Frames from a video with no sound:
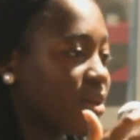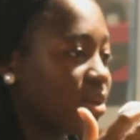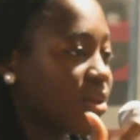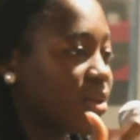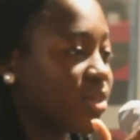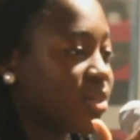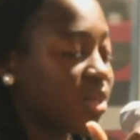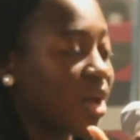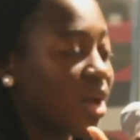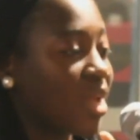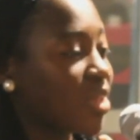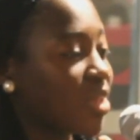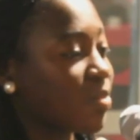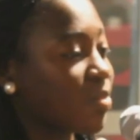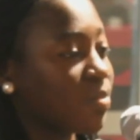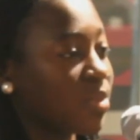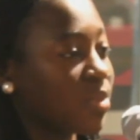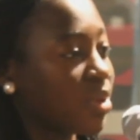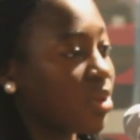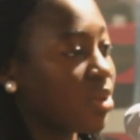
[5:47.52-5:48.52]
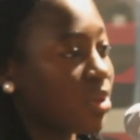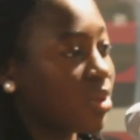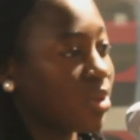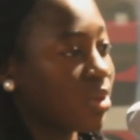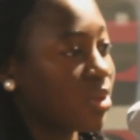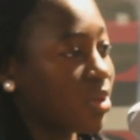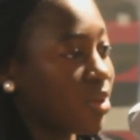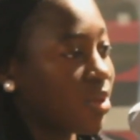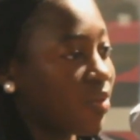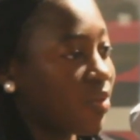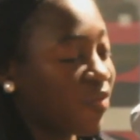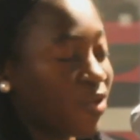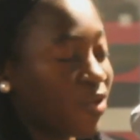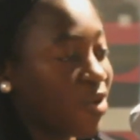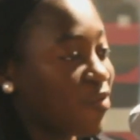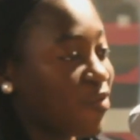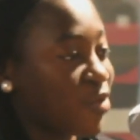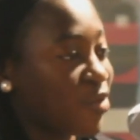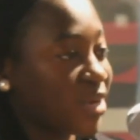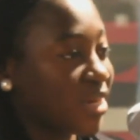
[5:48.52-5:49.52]
See, I am
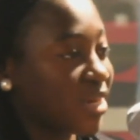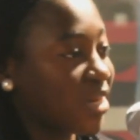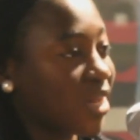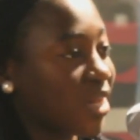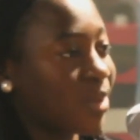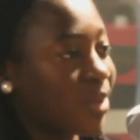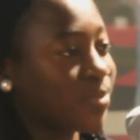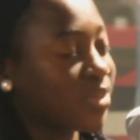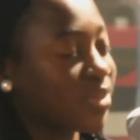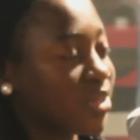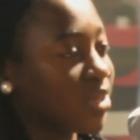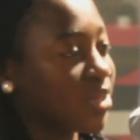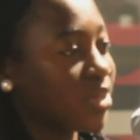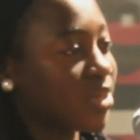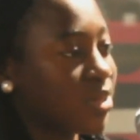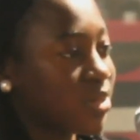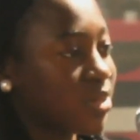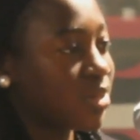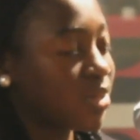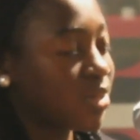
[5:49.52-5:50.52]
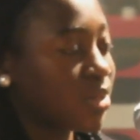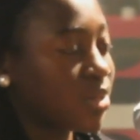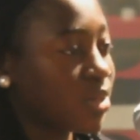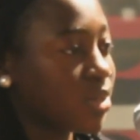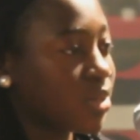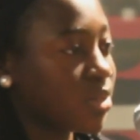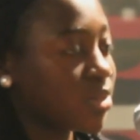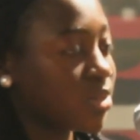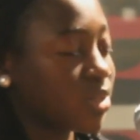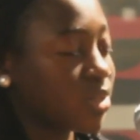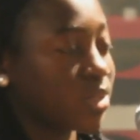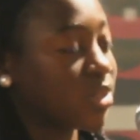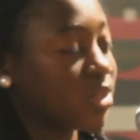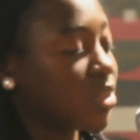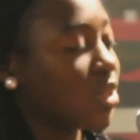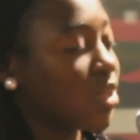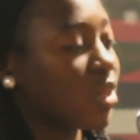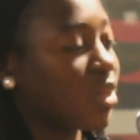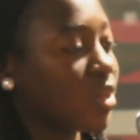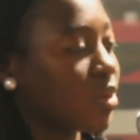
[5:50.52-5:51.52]
forever in debt to this
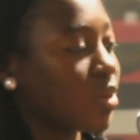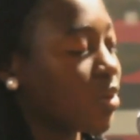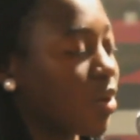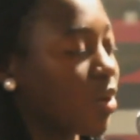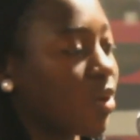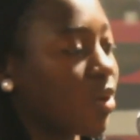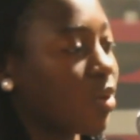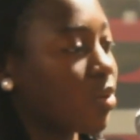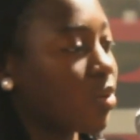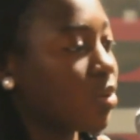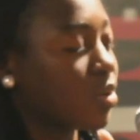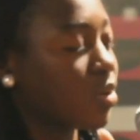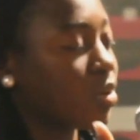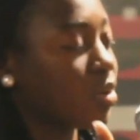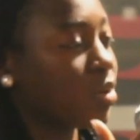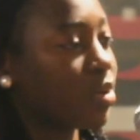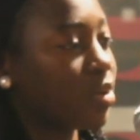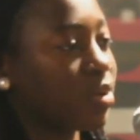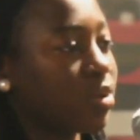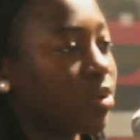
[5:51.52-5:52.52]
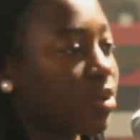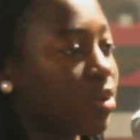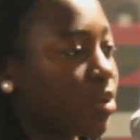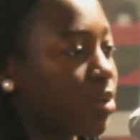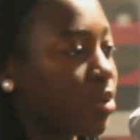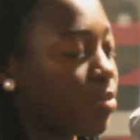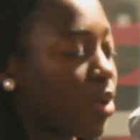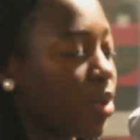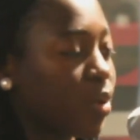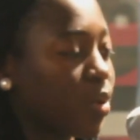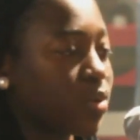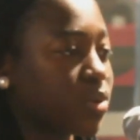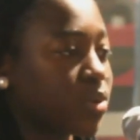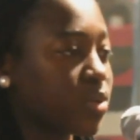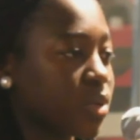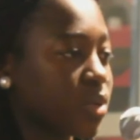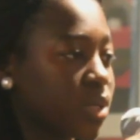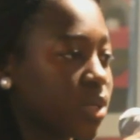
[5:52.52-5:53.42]
thing called poetry.